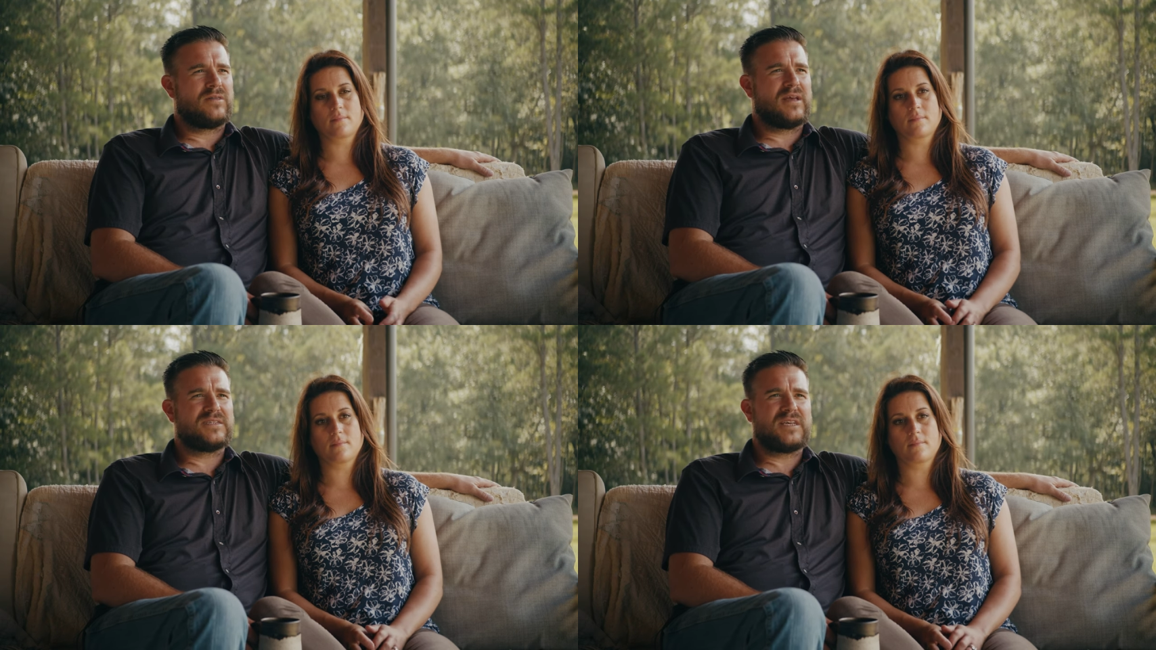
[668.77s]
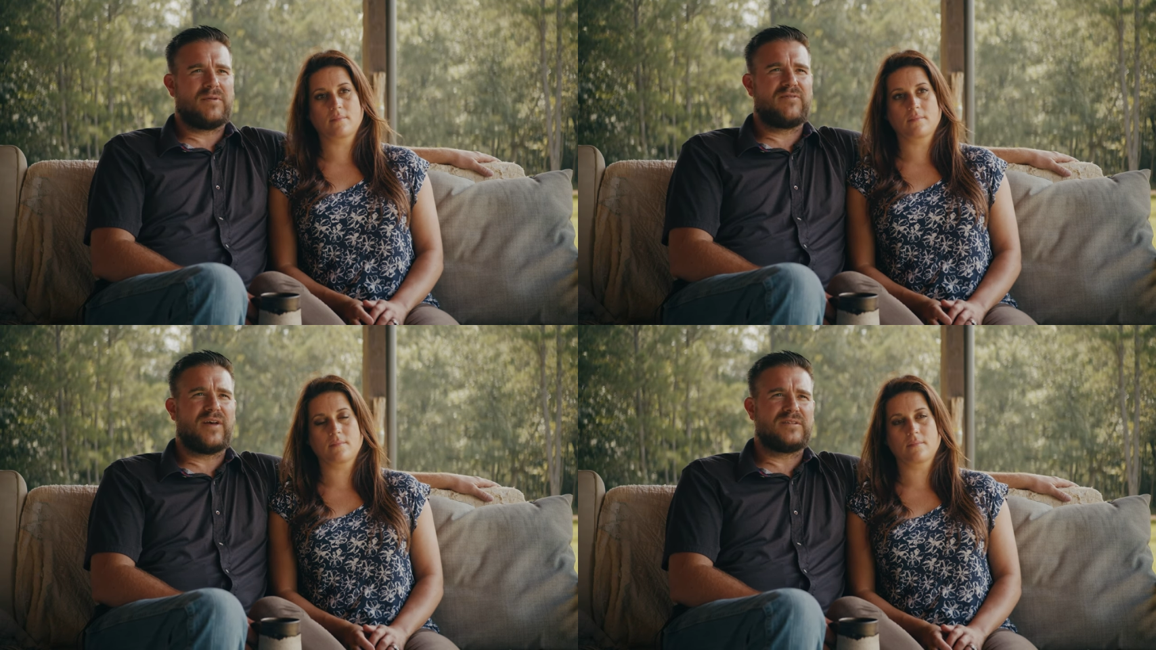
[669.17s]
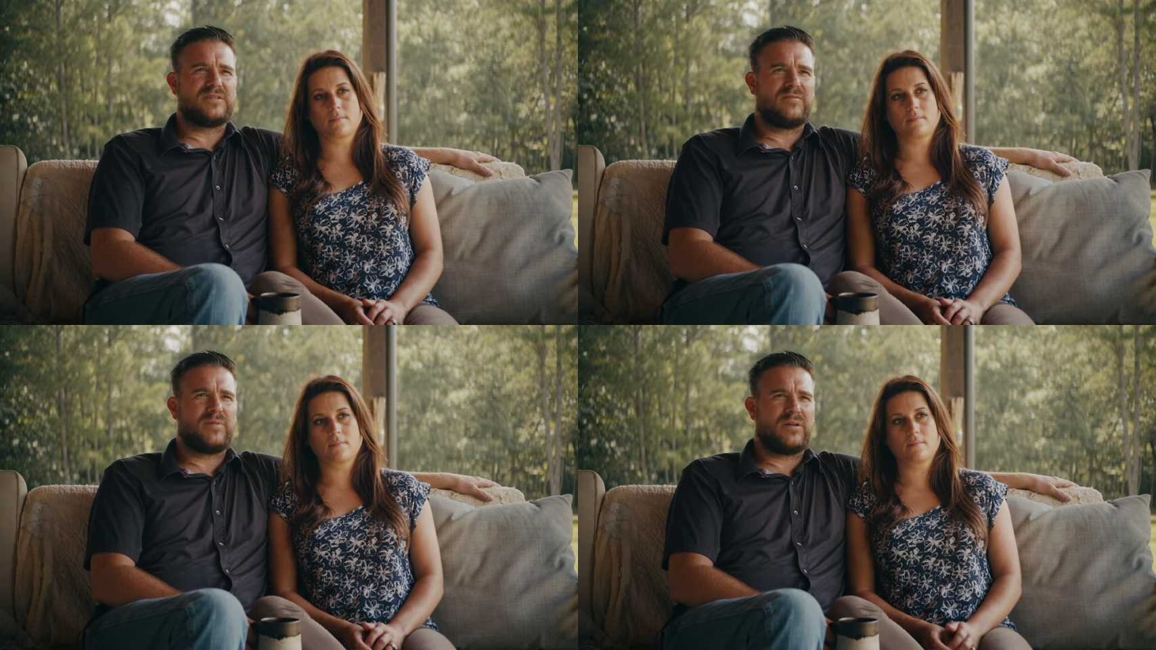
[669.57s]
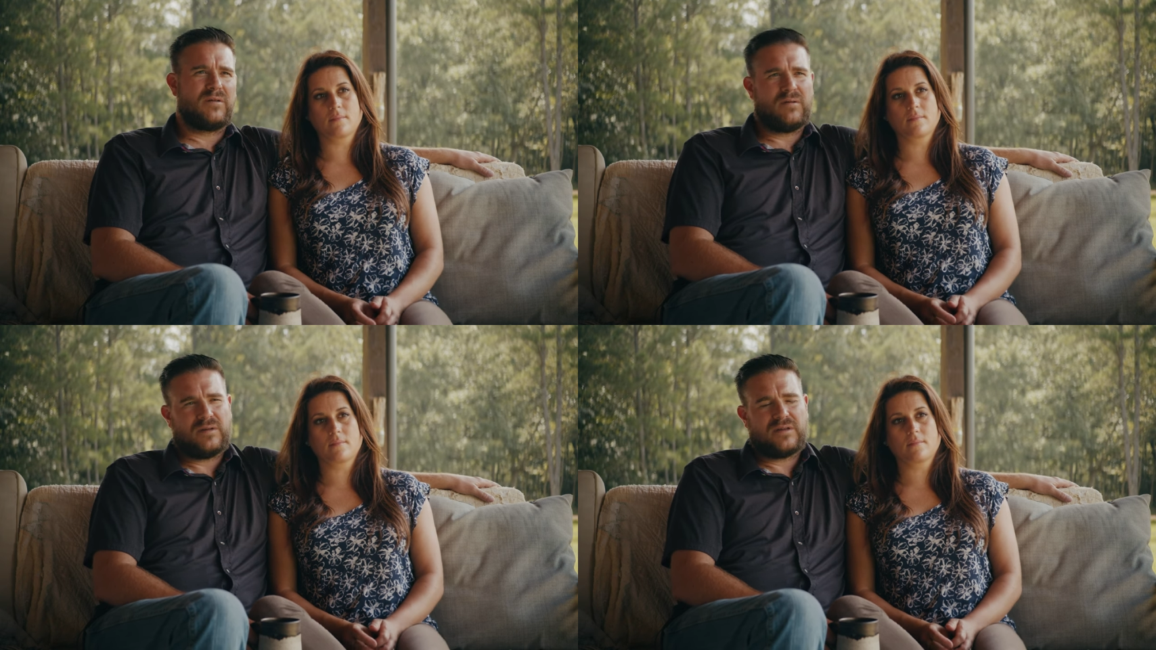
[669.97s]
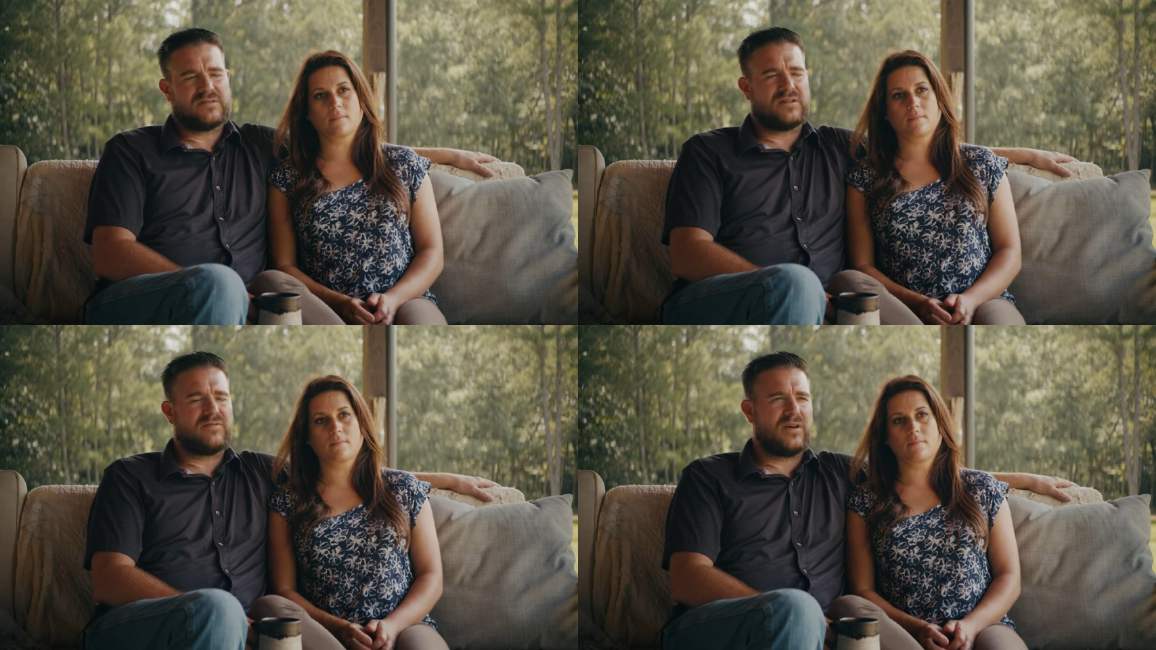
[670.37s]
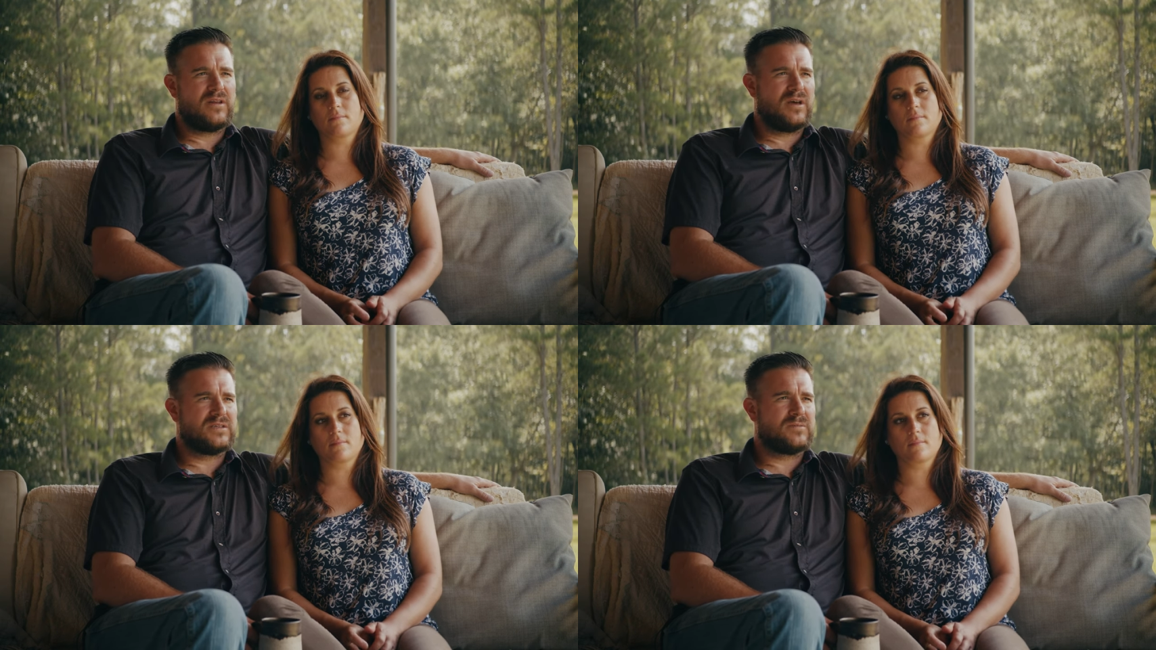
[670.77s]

Speaker 1: they seem offensive, but oh, it doesn't offend us.